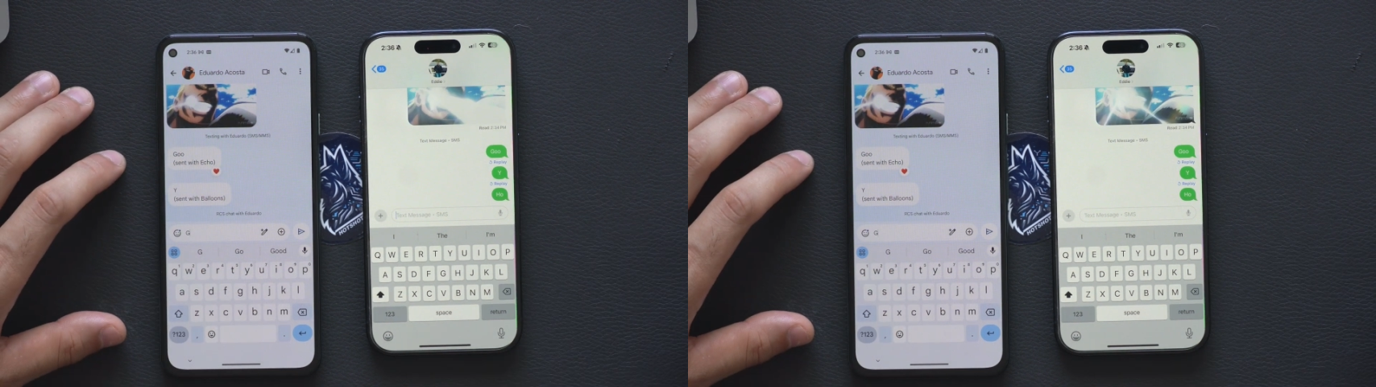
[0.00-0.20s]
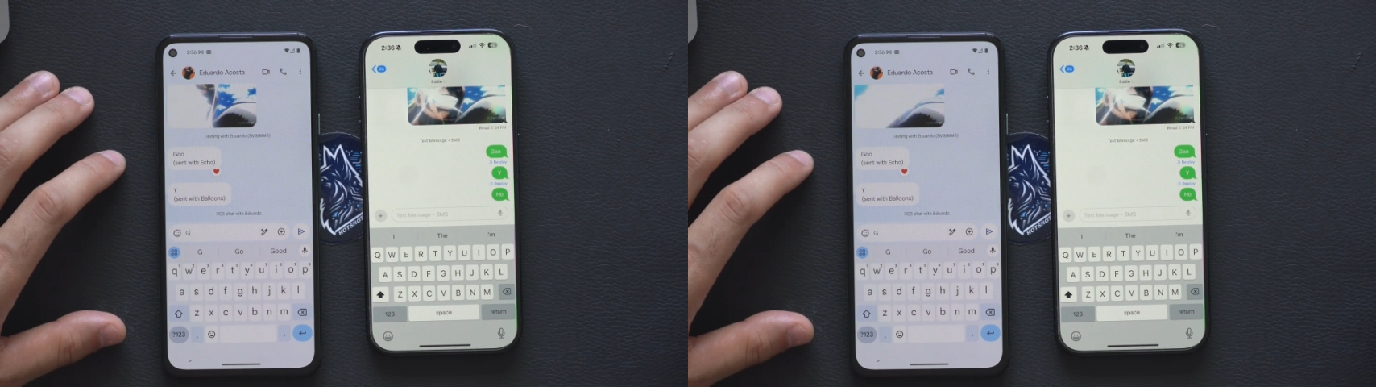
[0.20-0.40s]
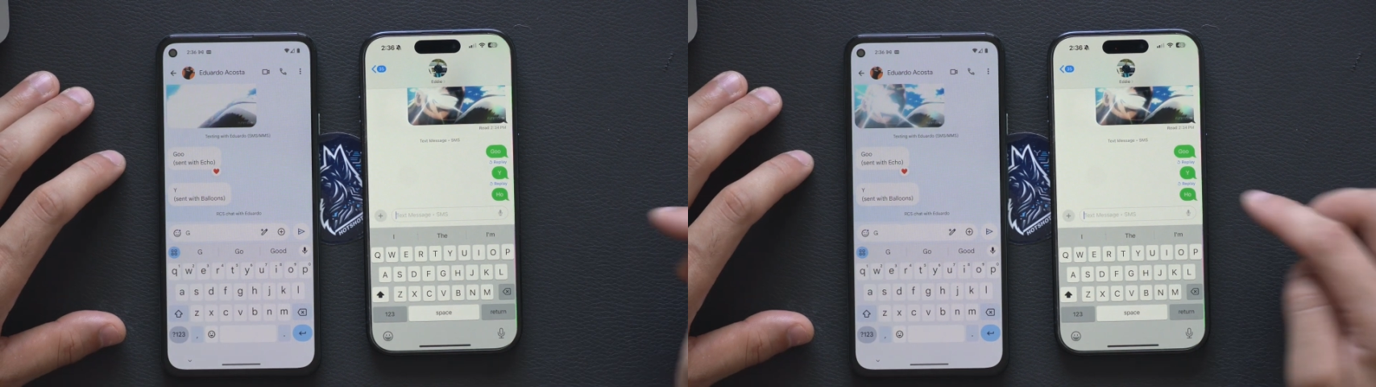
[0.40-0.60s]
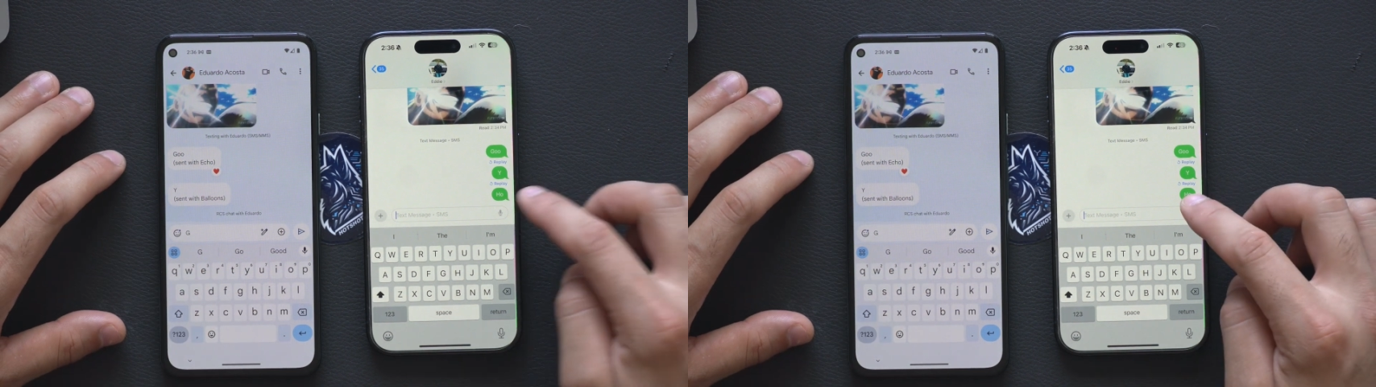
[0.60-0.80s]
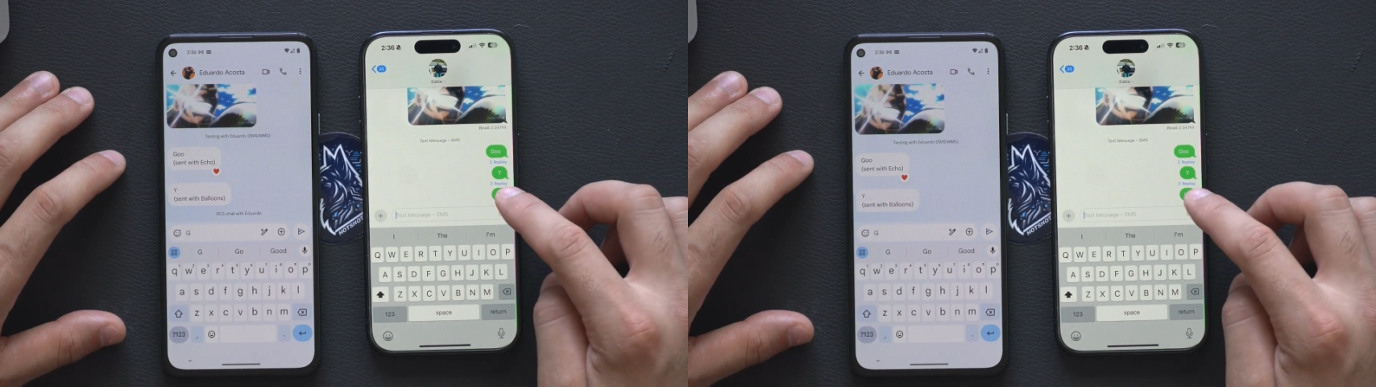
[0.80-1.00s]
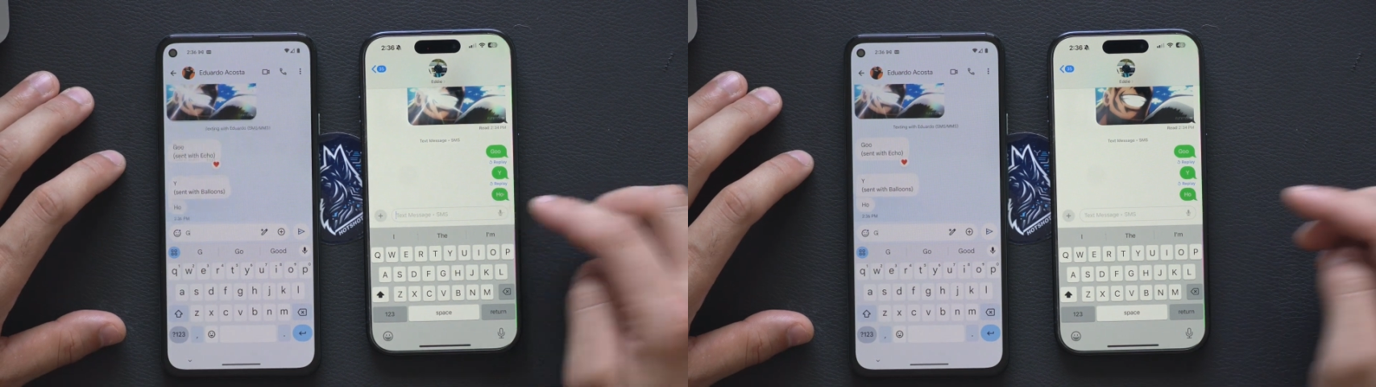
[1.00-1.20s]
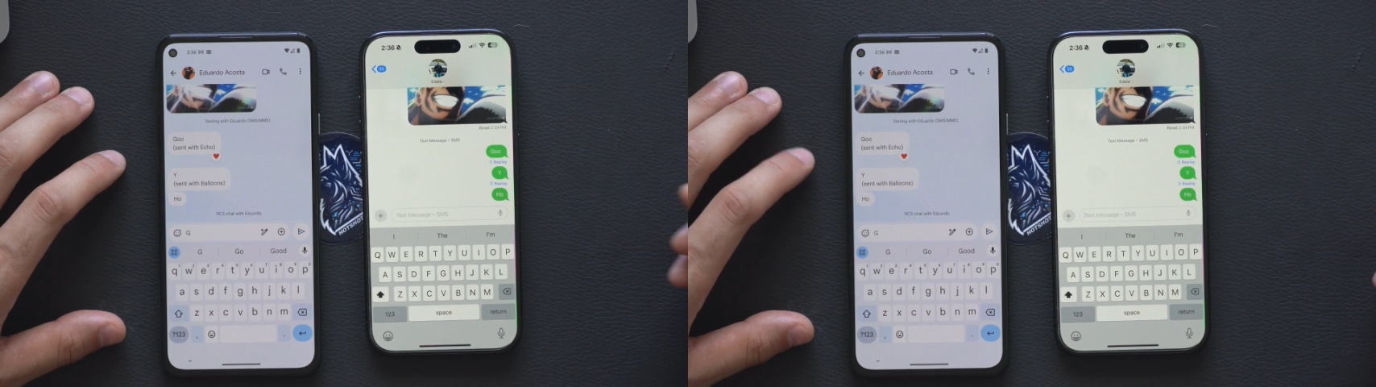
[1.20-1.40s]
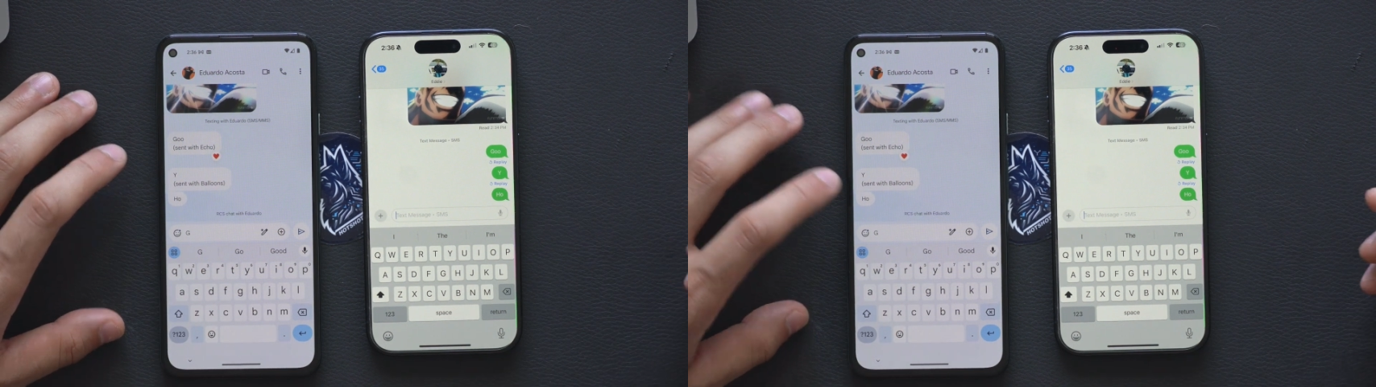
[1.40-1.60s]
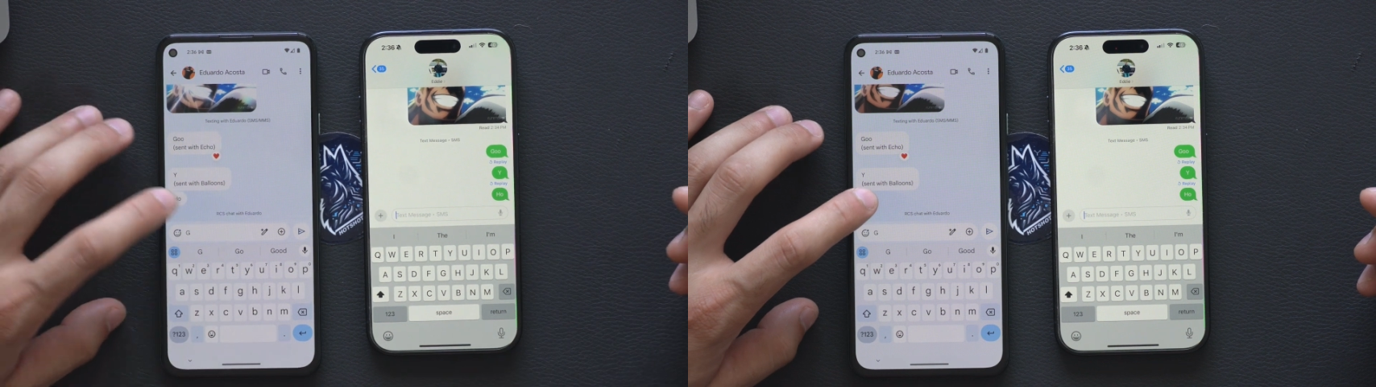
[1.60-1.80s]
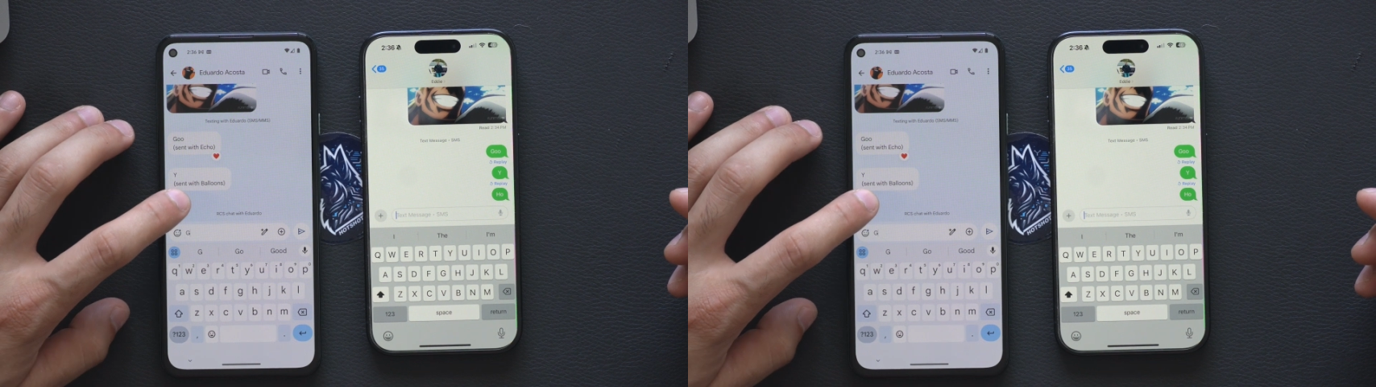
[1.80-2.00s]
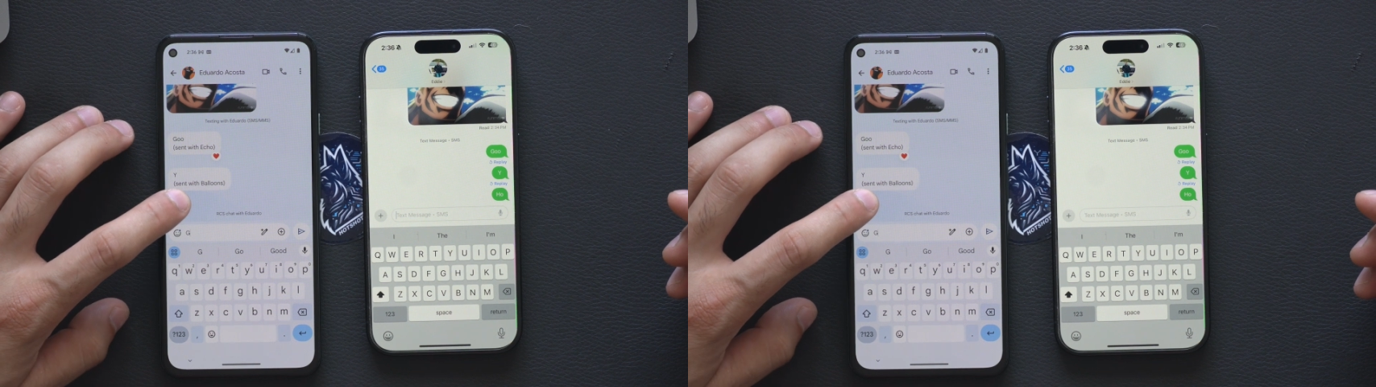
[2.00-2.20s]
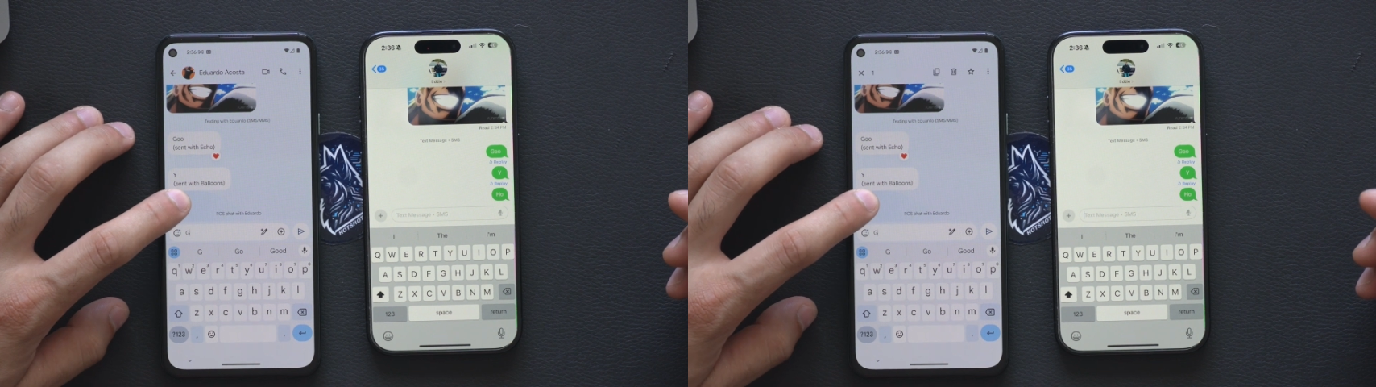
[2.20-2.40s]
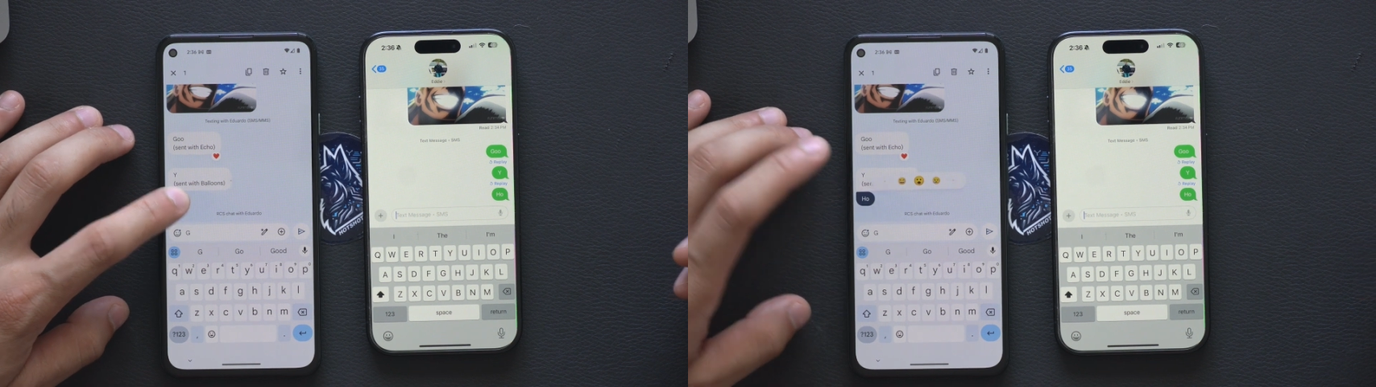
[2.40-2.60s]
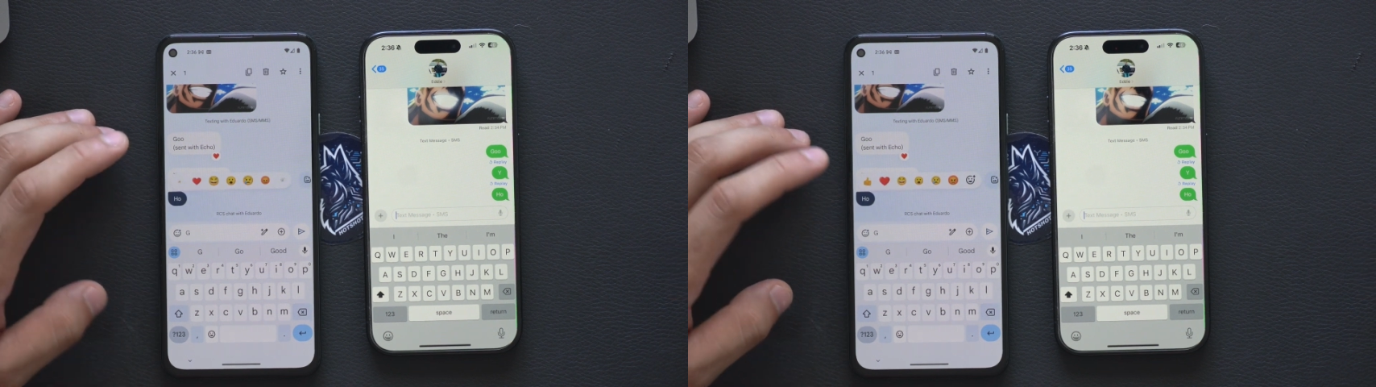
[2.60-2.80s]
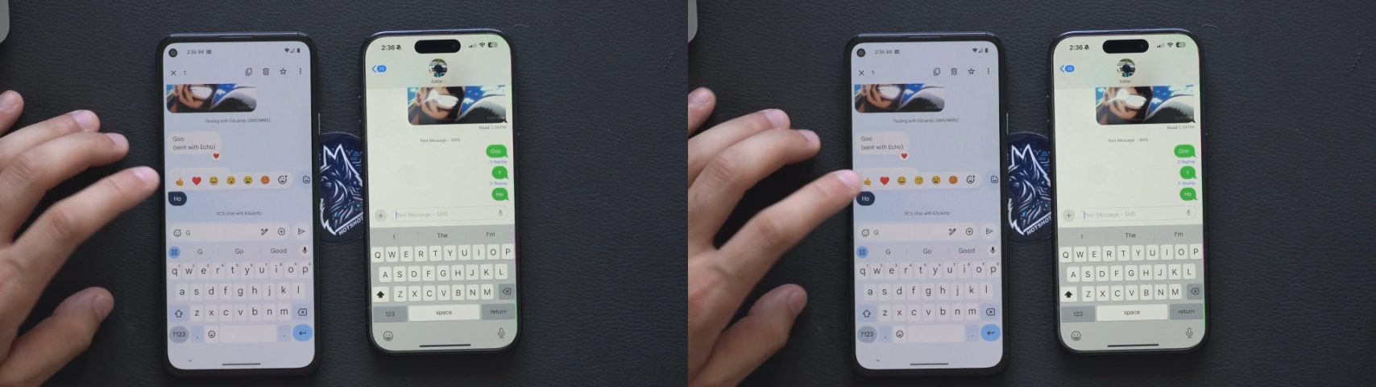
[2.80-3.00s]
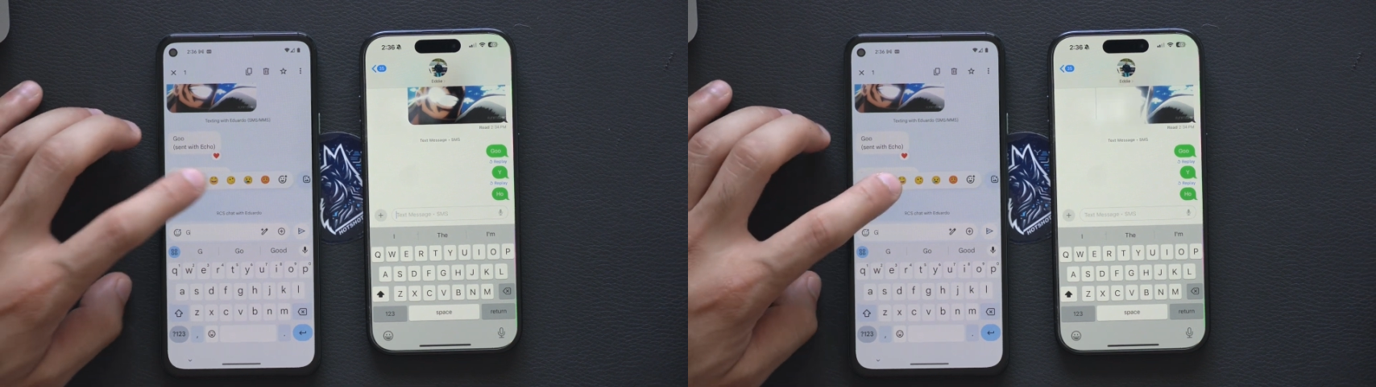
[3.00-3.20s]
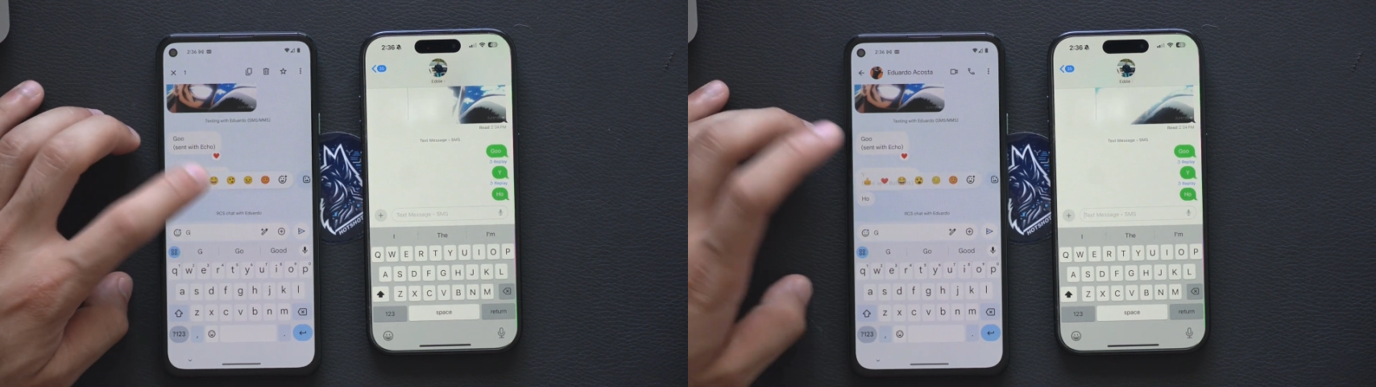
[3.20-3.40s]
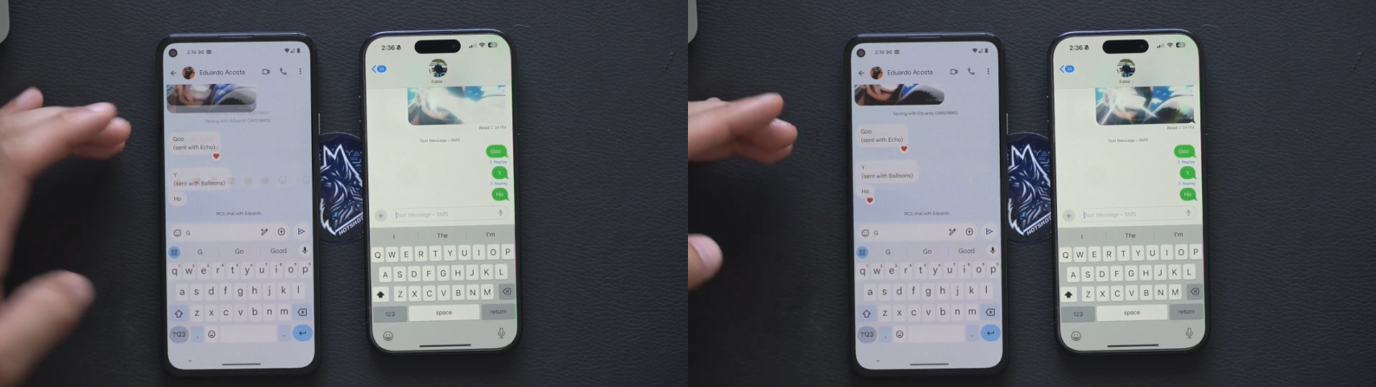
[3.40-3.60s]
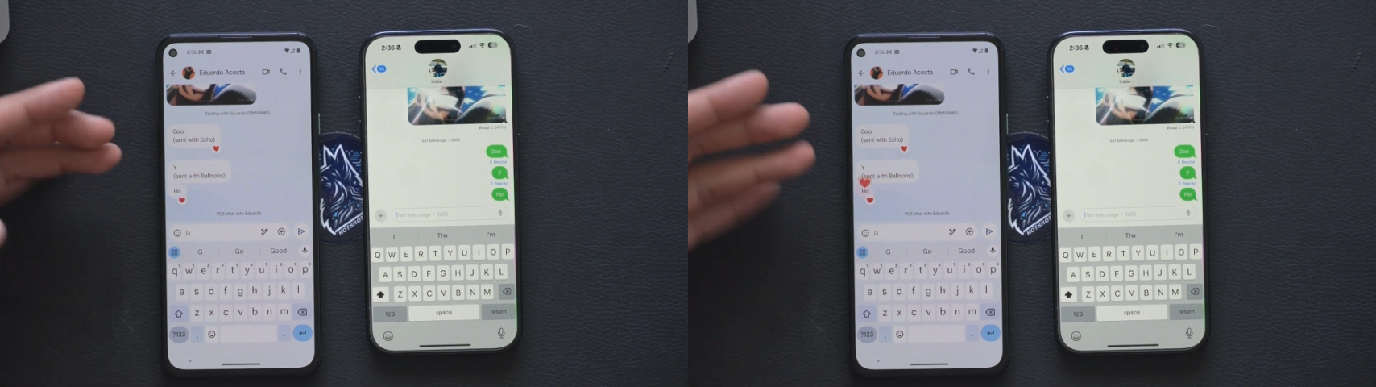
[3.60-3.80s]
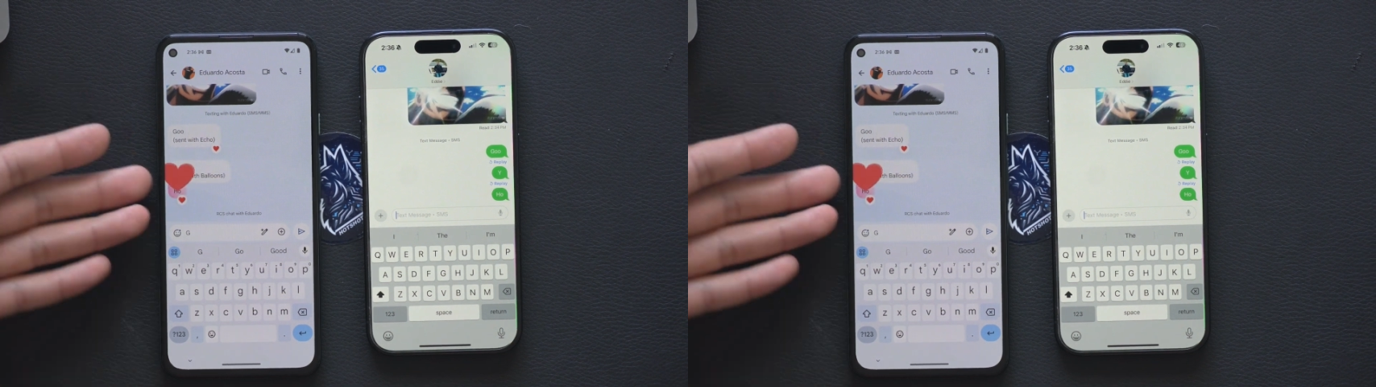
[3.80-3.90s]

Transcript: [unreadable: no face in view]